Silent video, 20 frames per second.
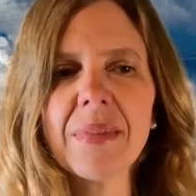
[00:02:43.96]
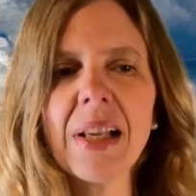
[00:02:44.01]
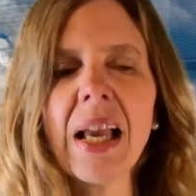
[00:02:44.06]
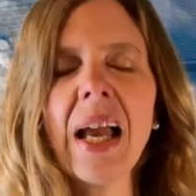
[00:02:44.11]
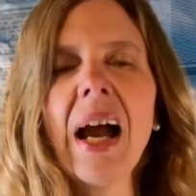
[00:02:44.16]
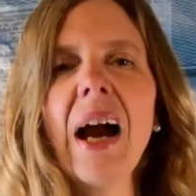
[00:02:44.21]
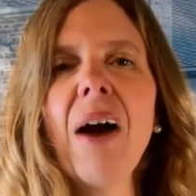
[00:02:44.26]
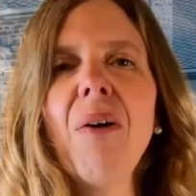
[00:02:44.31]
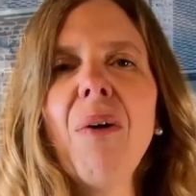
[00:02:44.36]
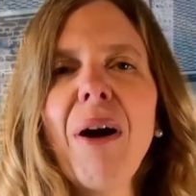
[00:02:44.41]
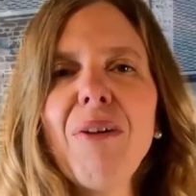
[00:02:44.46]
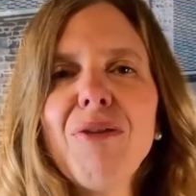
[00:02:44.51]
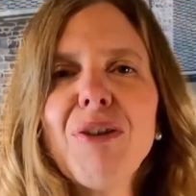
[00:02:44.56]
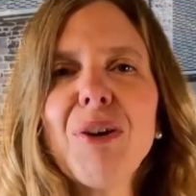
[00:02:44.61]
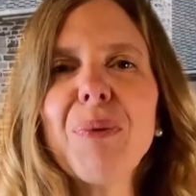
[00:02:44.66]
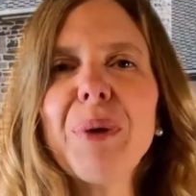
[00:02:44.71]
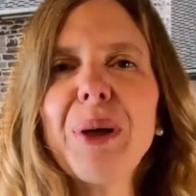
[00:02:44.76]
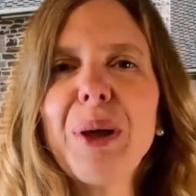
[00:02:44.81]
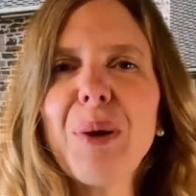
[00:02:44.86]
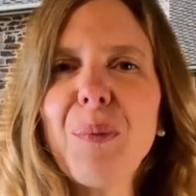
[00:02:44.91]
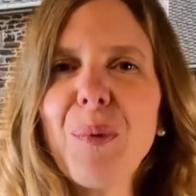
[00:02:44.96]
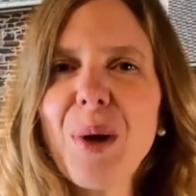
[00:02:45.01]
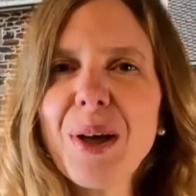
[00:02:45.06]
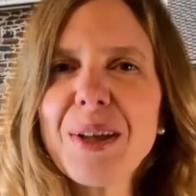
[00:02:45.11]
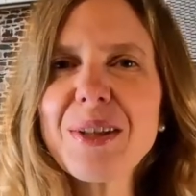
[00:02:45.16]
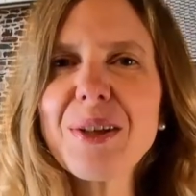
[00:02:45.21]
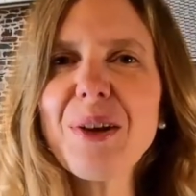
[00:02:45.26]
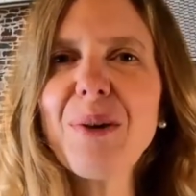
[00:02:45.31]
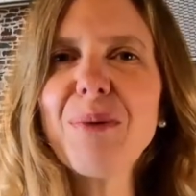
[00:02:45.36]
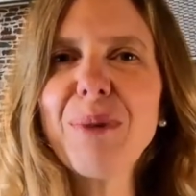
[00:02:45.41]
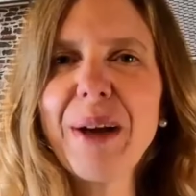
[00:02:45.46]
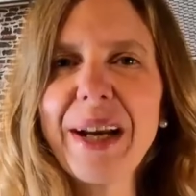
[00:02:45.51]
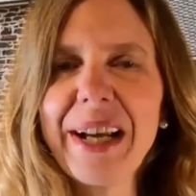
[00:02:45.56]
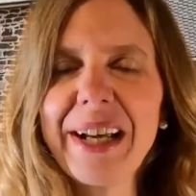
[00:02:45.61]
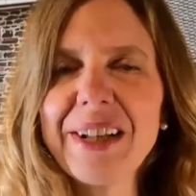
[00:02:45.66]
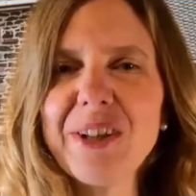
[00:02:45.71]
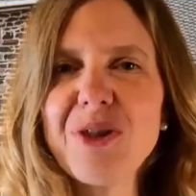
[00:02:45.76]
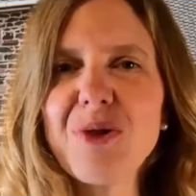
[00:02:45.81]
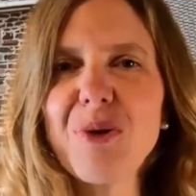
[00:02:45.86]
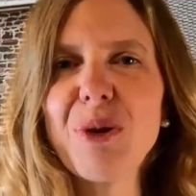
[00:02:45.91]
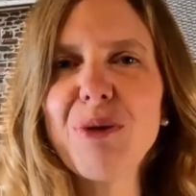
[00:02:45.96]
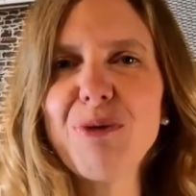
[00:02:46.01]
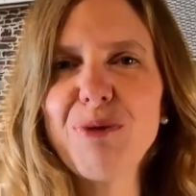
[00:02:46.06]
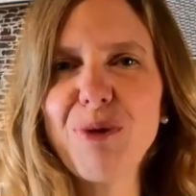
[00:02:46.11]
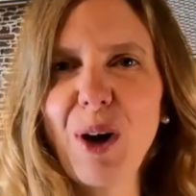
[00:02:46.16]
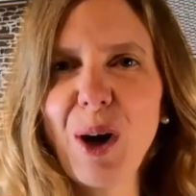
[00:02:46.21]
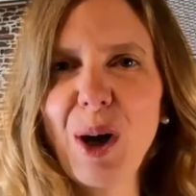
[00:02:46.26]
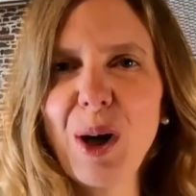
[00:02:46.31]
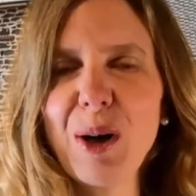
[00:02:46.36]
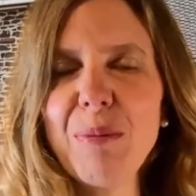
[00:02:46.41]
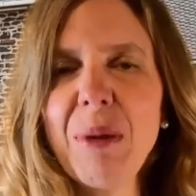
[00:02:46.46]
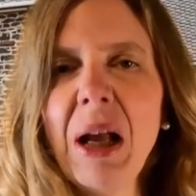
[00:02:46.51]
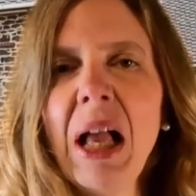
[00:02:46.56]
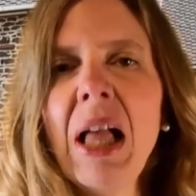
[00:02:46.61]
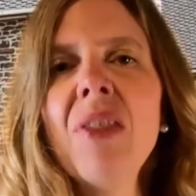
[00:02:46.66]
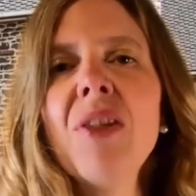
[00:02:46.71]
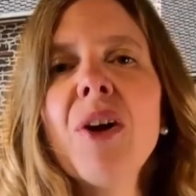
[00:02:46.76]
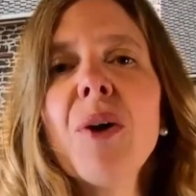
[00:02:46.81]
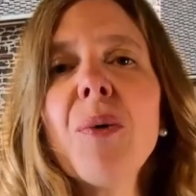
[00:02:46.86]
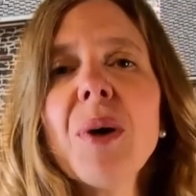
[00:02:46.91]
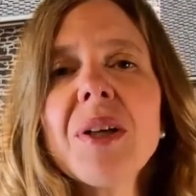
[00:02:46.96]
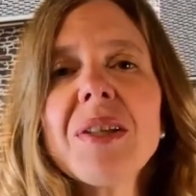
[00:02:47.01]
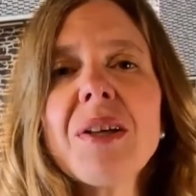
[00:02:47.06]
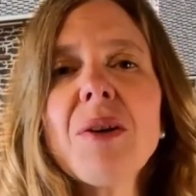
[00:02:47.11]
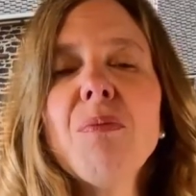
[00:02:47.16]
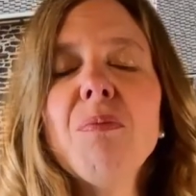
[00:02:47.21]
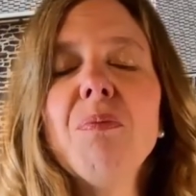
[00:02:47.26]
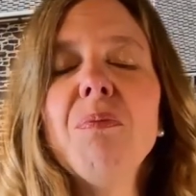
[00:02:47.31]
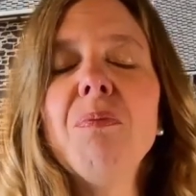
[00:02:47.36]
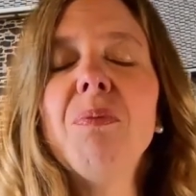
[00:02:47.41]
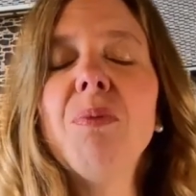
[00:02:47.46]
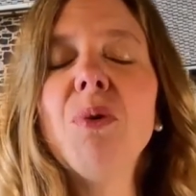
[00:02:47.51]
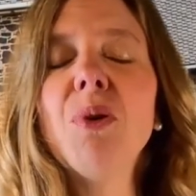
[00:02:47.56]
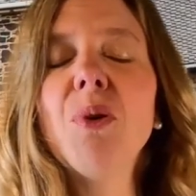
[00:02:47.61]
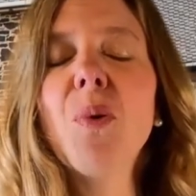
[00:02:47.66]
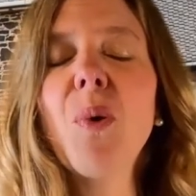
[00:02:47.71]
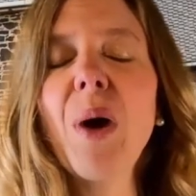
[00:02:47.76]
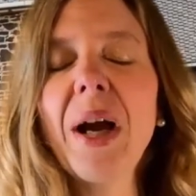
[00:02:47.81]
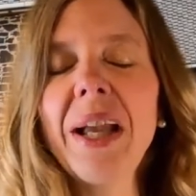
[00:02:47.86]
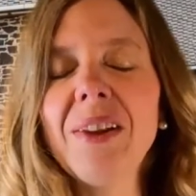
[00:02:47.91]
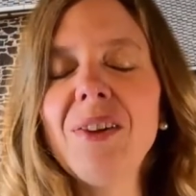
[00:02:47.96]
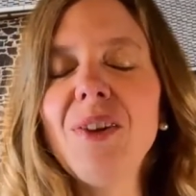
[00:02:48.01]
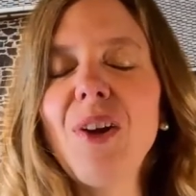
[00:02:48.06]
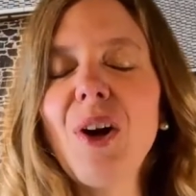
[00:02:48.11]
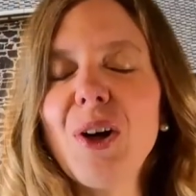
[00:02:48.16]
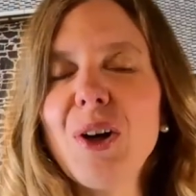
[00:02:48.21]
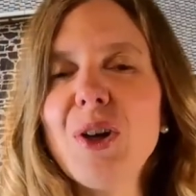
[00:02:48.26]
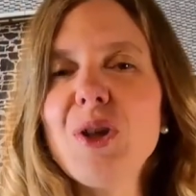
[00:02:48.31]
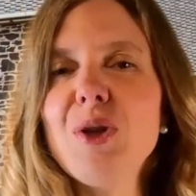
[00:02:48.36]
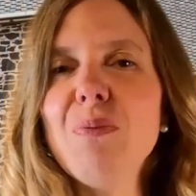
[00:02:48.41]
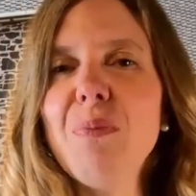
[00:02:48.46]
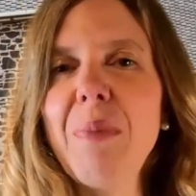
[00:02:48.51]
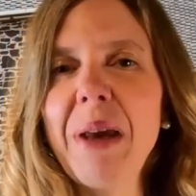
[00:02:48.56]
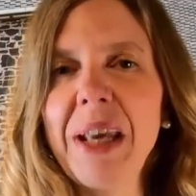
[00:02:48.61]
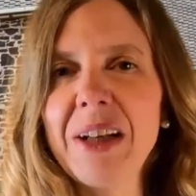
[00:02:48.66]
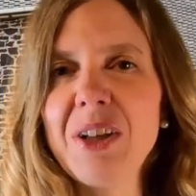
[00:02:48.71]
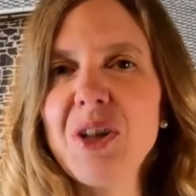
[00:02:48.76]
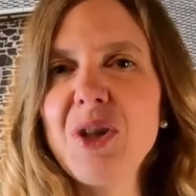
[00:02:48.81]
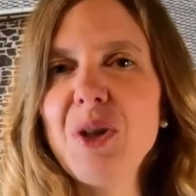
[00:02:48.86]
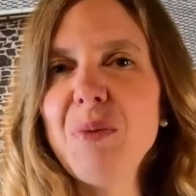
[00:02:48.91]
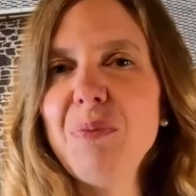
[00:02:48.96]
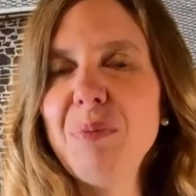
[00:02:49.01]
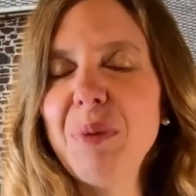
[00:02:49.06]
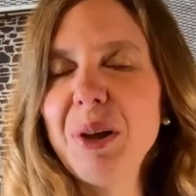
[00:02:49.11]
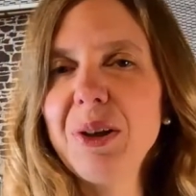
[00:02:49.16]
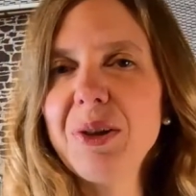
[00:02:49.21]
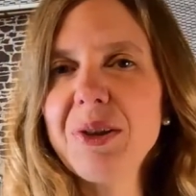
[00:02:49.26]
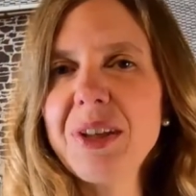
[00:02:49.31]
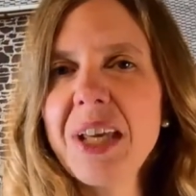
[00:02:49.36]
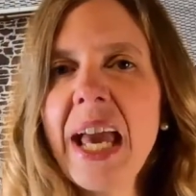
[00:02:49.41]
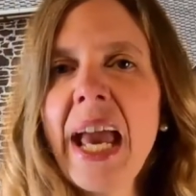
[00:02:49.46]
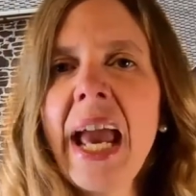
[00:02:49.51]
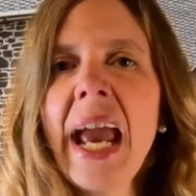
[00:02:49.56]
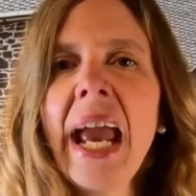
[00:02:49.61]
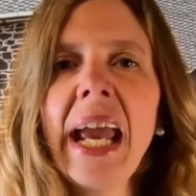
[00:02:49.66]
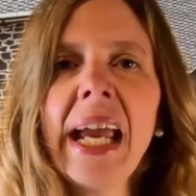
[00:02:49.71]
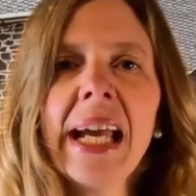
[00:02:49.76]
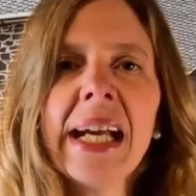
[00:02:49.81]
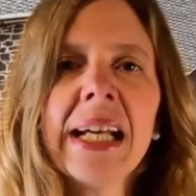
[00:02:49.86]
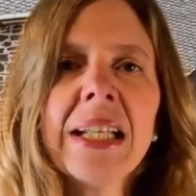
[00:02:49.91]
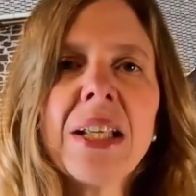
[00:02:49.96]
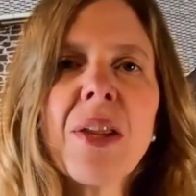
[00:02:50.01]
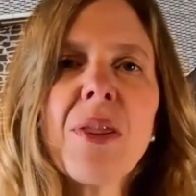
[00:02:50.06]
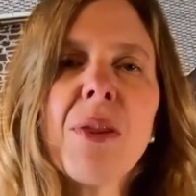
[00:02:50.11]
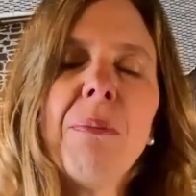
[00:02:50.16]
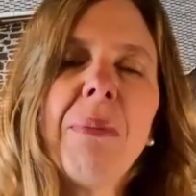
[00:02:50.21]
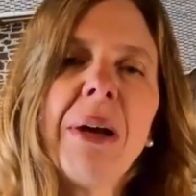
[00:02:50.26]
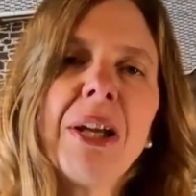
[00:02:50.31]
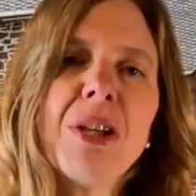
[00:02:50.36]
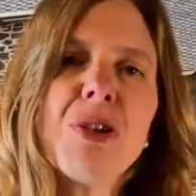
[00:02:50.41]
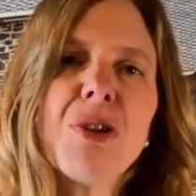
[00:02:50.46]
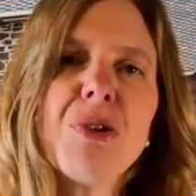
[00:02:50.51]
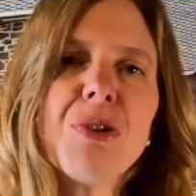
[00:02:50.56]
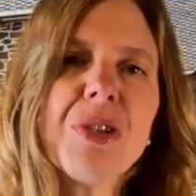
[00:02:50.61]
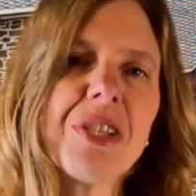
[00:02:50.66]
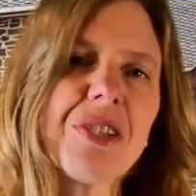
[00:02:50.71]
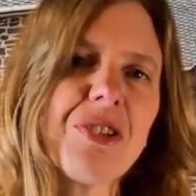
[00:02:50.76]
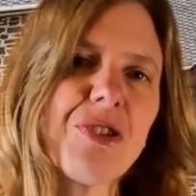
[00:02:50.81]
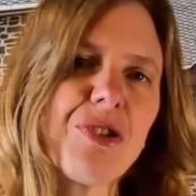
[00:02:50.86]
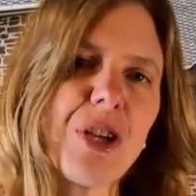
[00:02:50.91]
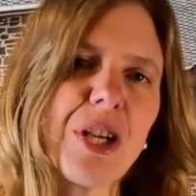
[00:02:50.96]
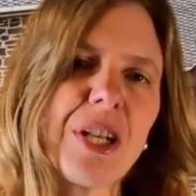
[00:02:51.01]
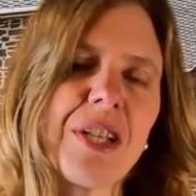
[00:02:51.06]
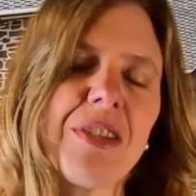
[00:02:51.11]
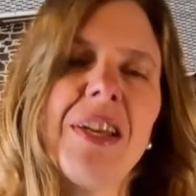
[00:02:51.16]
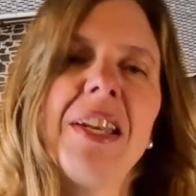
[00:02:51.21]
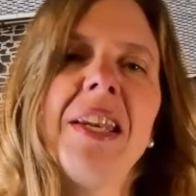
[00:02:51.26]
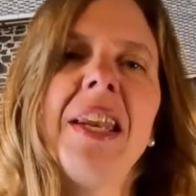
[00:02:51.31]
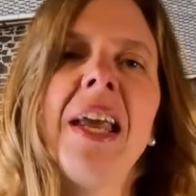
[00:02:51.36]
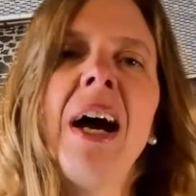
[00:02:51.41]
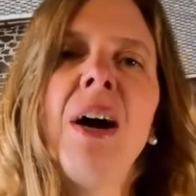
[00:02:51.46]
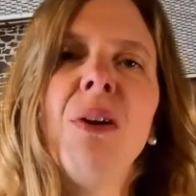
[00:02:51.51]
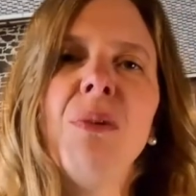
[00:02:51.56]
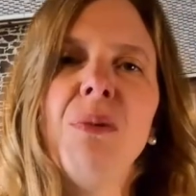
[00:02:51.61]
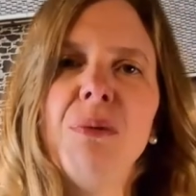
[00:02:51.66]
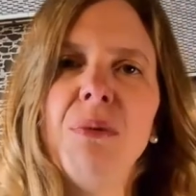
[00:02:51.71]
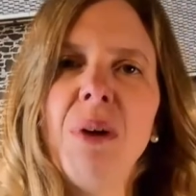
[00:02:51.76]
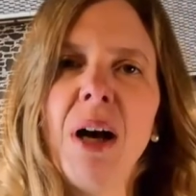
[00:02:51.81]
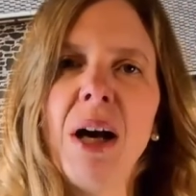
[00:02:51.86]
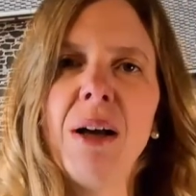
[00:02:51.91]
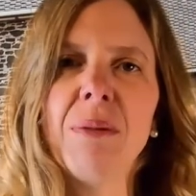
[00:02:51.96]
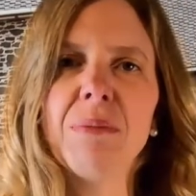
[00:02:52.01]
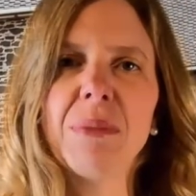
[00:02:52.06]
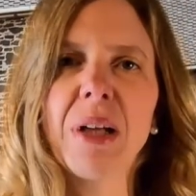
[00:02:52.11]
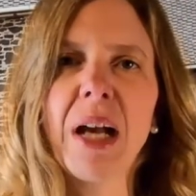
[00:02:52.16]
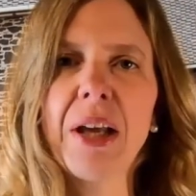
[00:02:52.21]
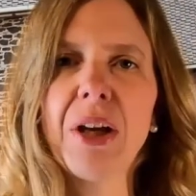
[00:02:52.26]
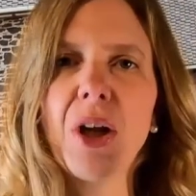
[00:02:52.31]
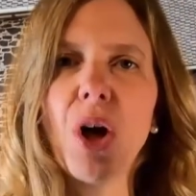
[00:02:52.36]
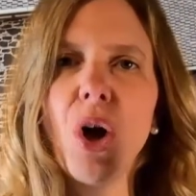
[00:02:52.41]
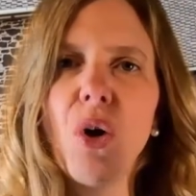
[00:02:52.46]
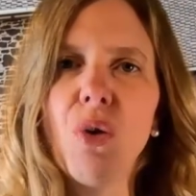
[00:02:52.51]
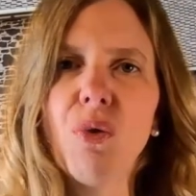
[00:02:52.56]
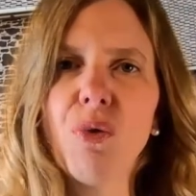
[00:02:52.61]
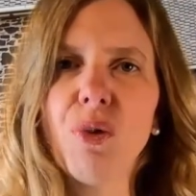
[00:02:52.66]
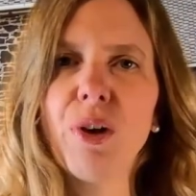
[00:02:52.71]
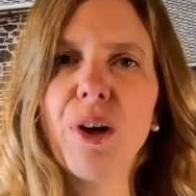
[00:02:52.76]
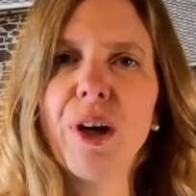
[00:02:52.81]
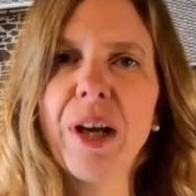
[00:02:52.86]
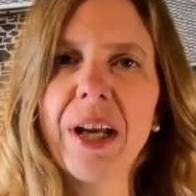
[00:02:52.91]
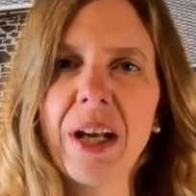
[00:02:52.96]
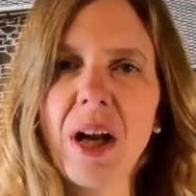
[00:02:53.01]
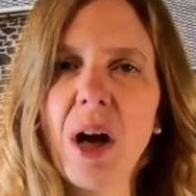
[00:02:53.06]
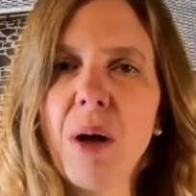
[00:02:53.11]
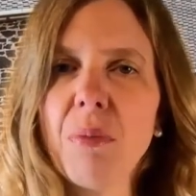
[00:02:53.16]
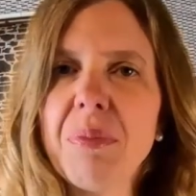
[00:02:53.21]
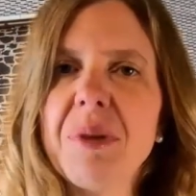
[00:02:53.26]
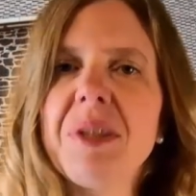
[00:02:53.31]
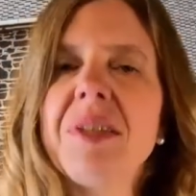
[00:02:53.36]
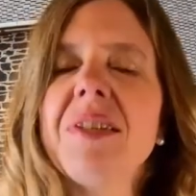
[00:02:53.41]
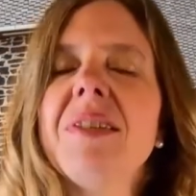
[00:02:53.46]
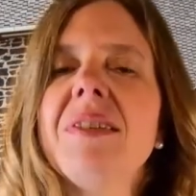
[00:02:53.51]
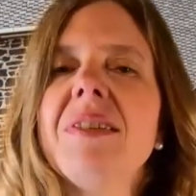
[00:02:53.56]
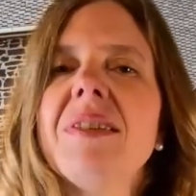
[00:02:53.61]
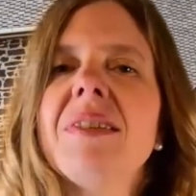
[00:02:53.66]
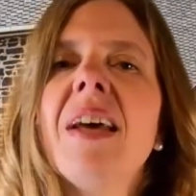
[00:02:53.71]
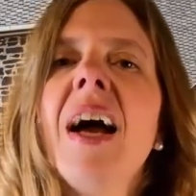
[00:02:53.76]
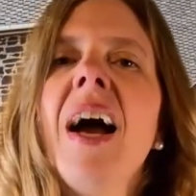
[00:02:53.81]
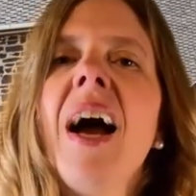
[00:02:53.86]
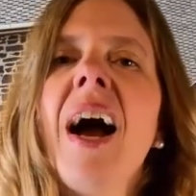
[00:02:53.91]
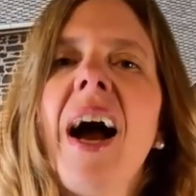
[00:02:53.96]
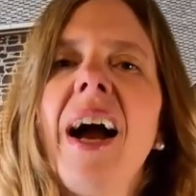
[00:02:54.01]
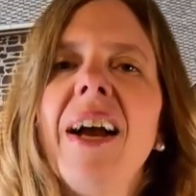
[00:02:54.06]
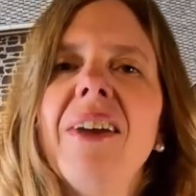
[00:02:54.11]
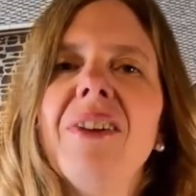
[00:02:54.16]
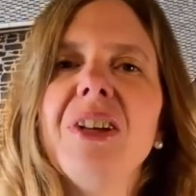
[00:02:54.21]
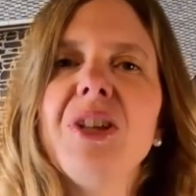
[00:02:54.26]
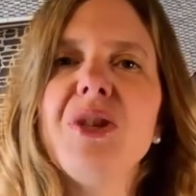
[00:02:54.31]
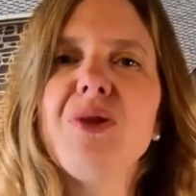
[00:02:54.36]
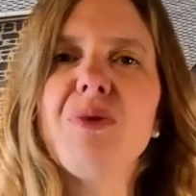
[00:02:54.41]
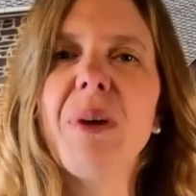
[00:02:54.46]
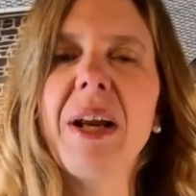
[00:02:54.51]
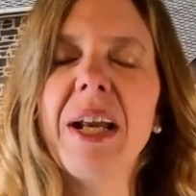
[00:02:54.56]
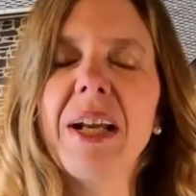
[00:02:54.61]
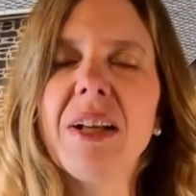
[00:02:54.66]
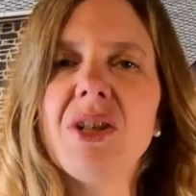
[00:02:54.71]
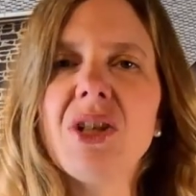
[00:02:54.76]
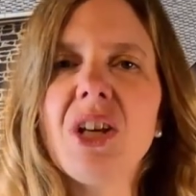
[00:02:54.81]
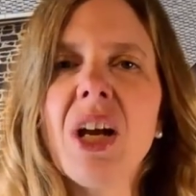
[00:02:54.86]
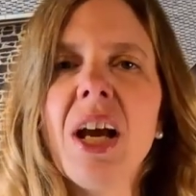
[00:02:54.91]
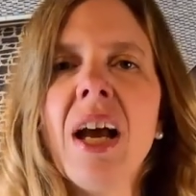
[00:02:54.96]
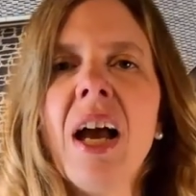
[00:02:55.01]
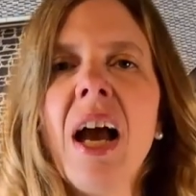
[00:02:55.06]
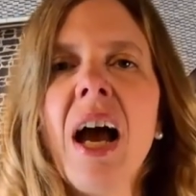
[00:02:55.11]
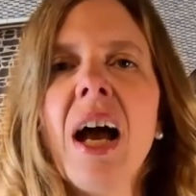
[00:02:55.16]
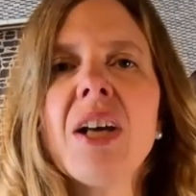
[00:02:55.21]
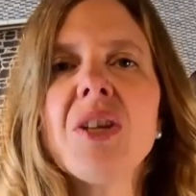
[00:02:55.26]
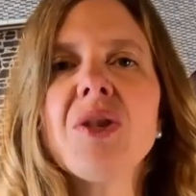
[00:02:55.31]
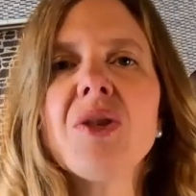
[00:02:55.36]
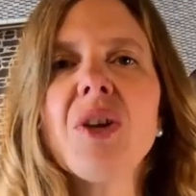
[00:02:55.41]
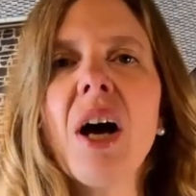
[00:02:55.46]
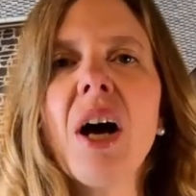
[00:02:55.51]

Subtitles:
However, when it was a ranch or farm, there was a quite large mansion built, and the metro district that now kind of over encompasses Highlands Ranch has